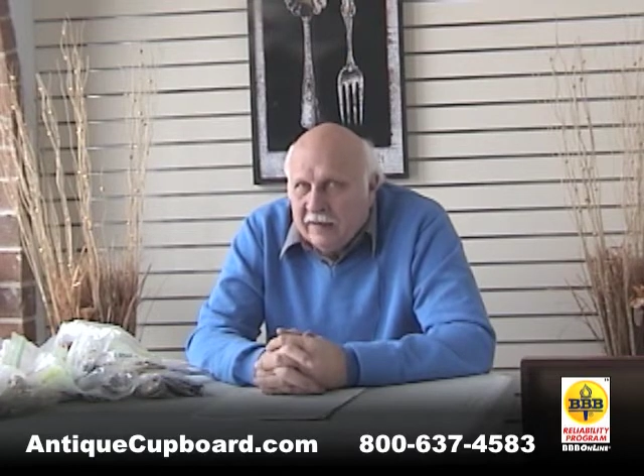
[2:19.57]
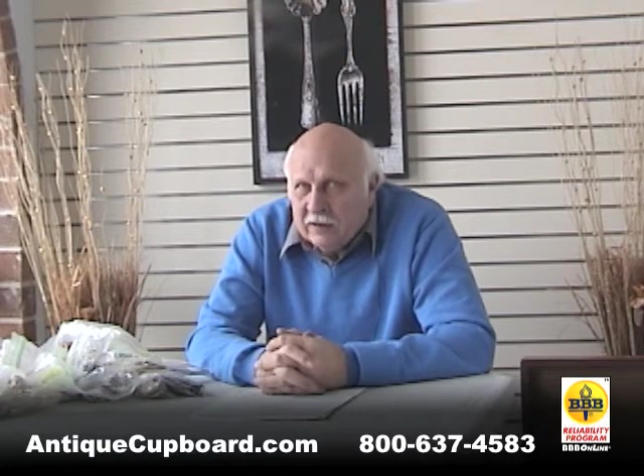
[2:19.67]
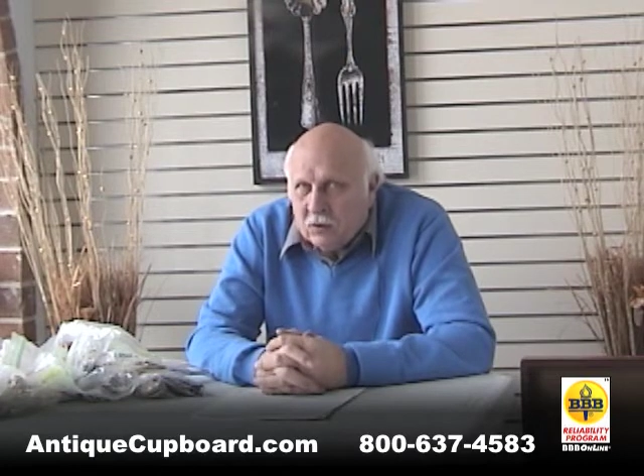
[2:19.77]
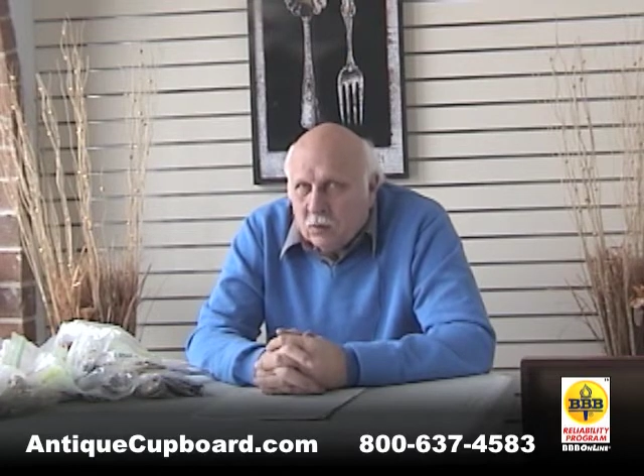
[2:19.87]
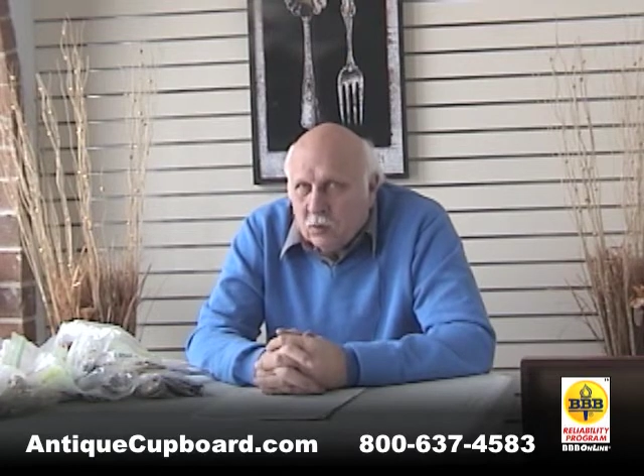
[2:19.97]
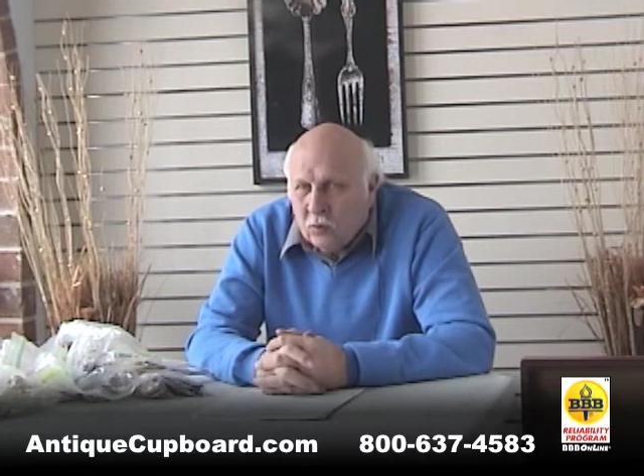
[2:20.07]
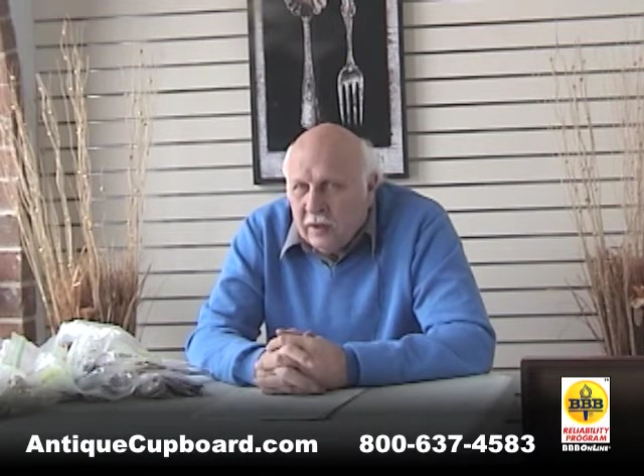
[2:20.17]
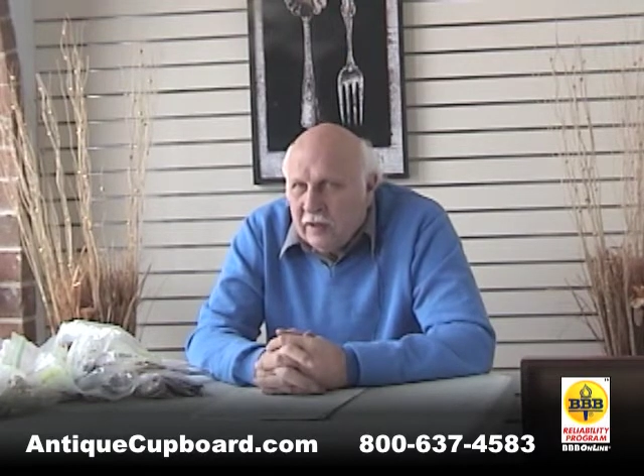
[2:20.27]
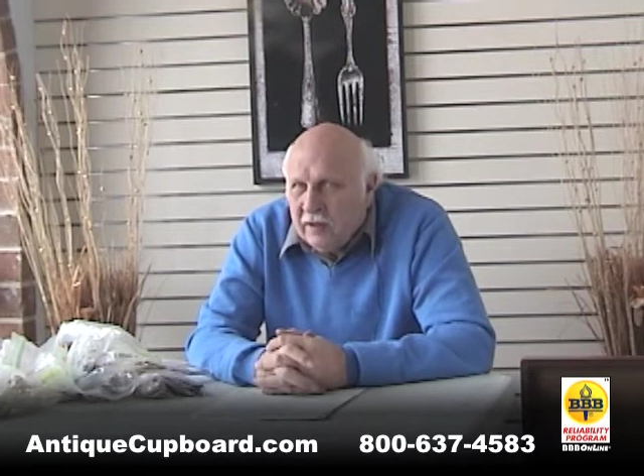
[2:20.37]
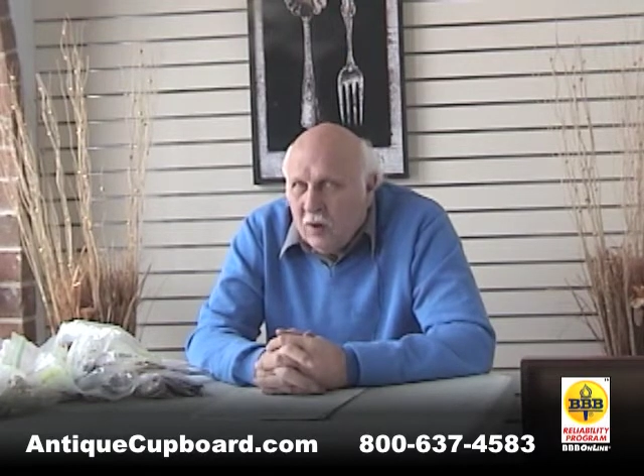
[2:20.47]
this
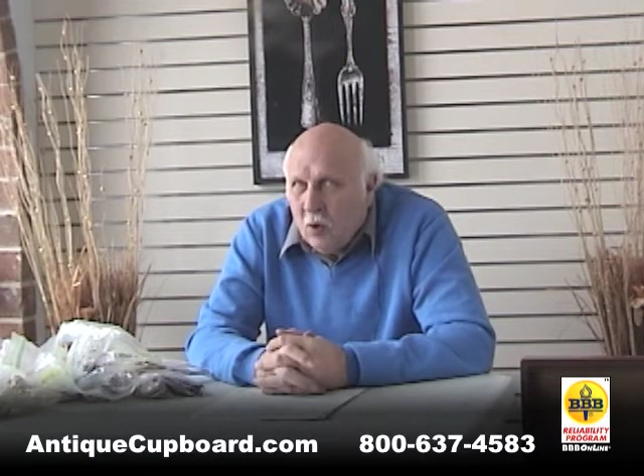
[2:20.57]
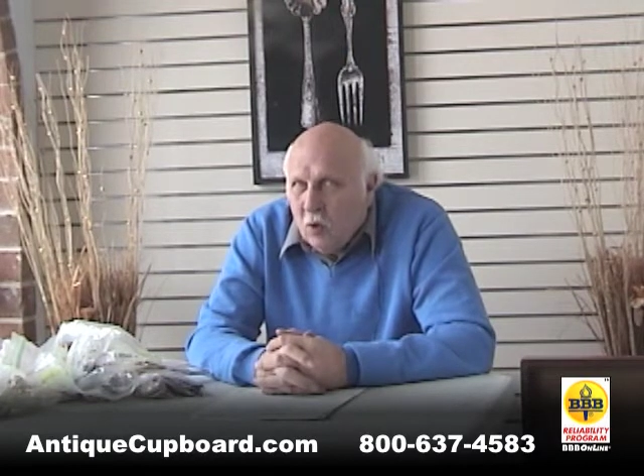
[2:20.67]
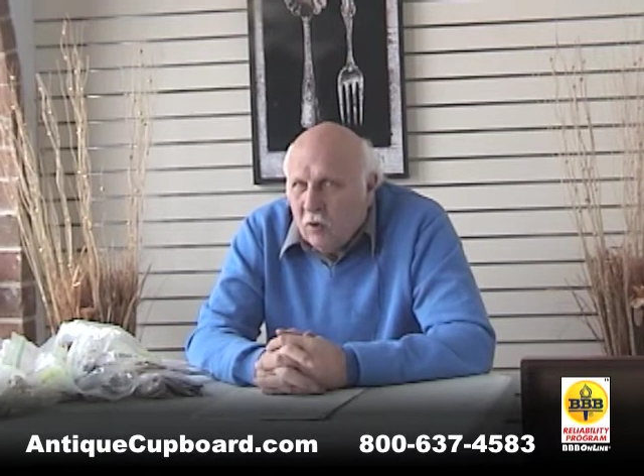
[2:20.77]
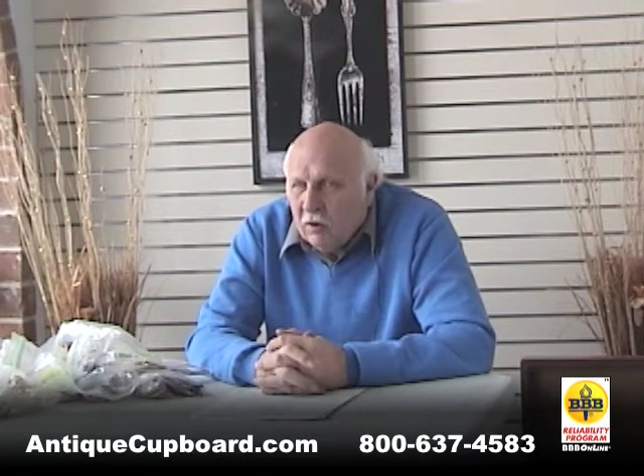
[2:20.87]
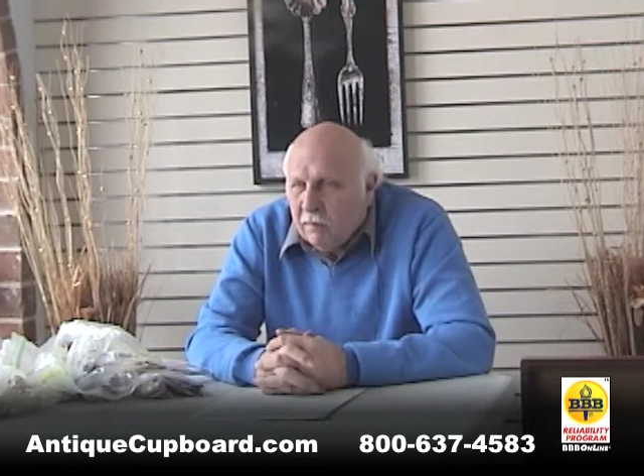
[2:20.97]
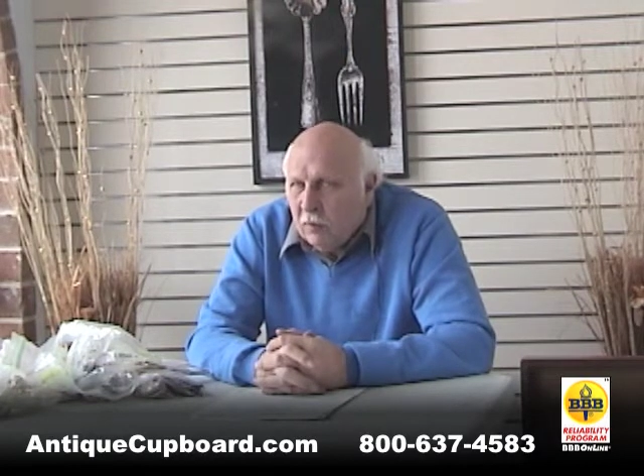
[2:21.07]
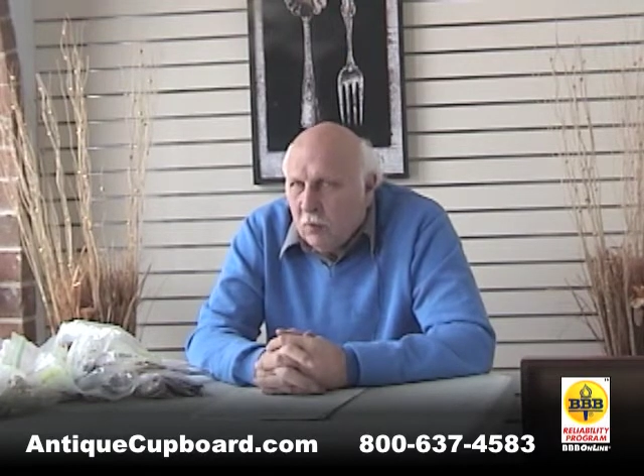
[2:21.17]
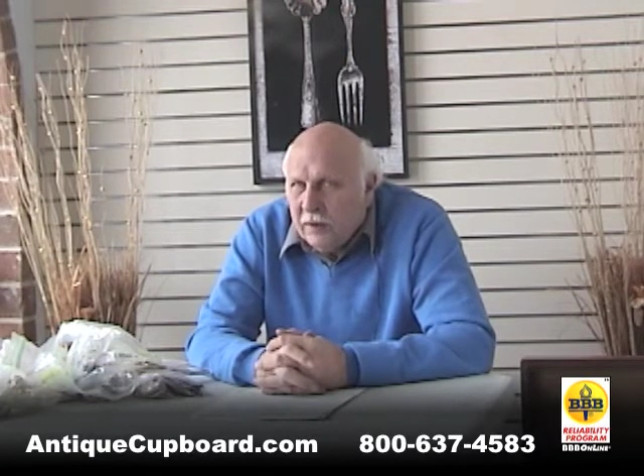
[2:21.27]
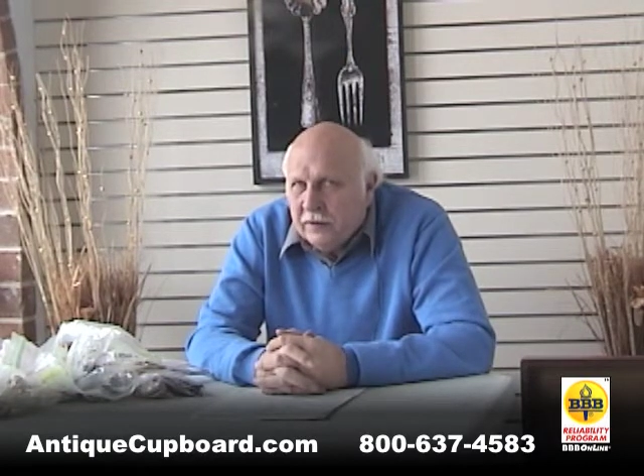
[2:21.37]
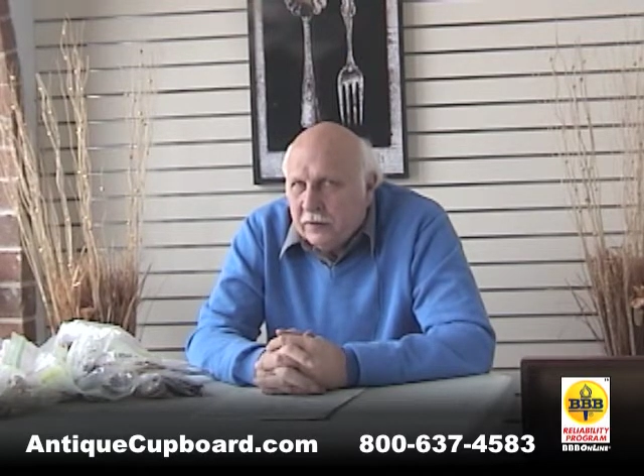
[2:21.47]
really horrible
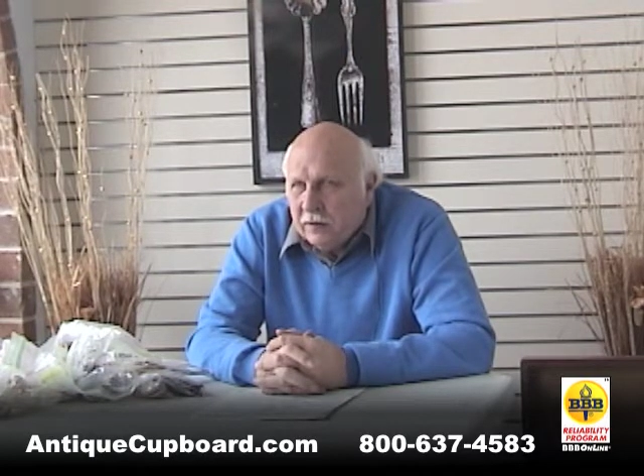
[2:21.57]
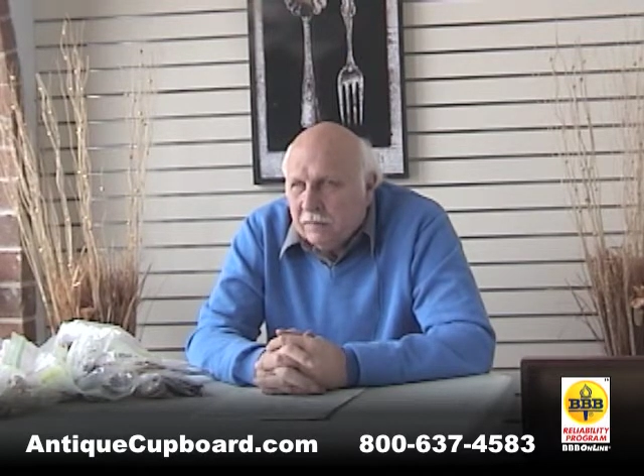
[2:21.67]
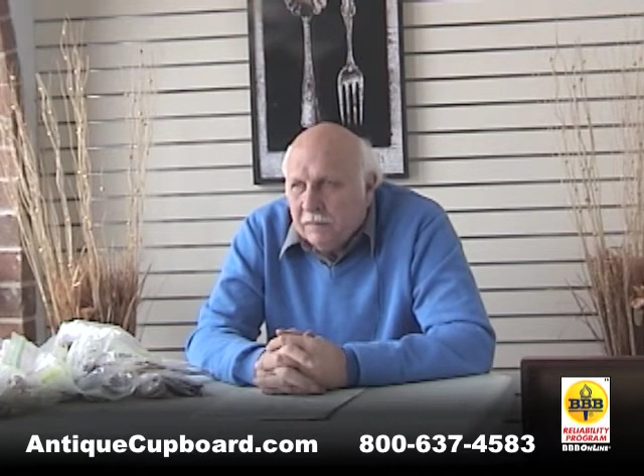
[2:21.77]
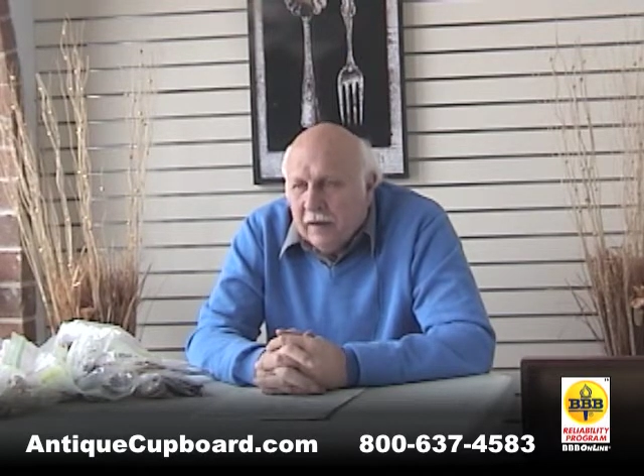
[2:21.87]
winter,